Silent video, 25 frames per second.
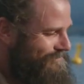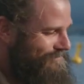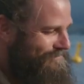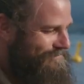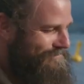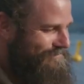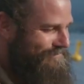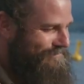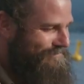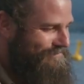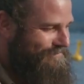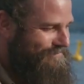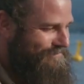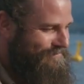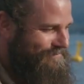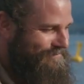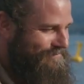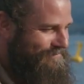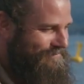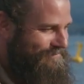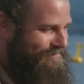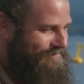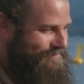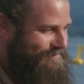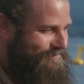
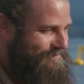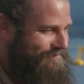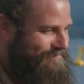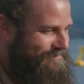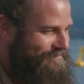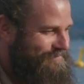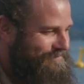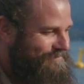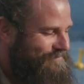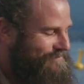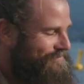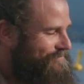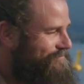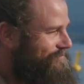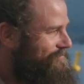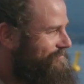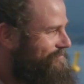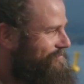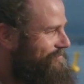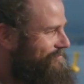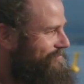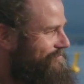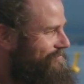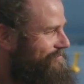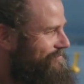
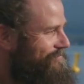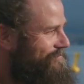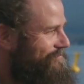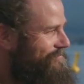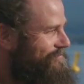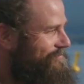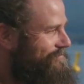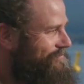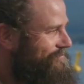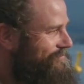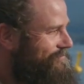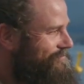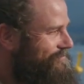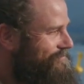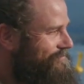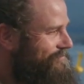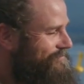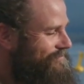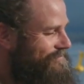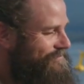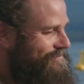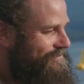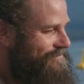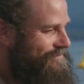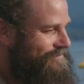
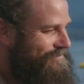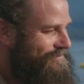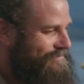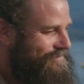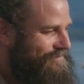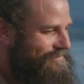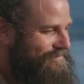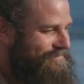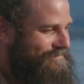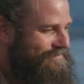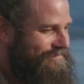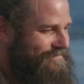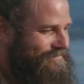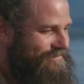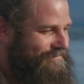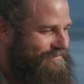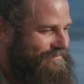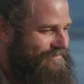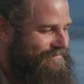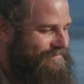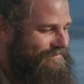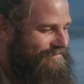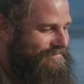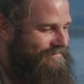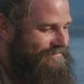
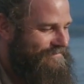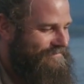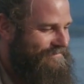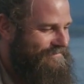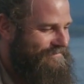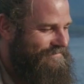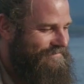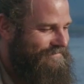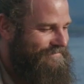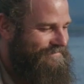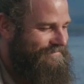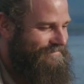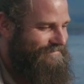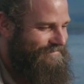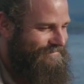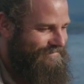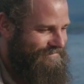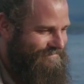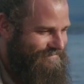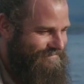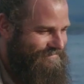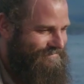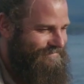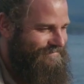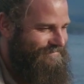
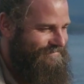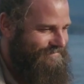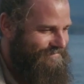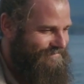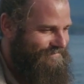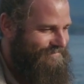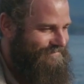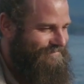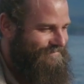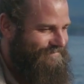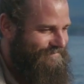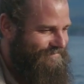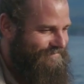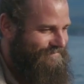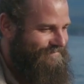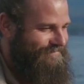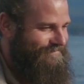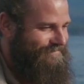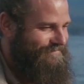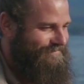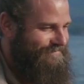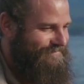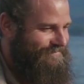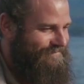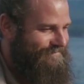
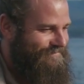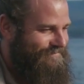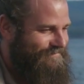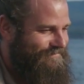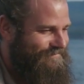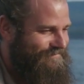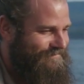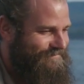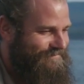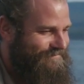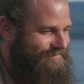The person shown says nothing.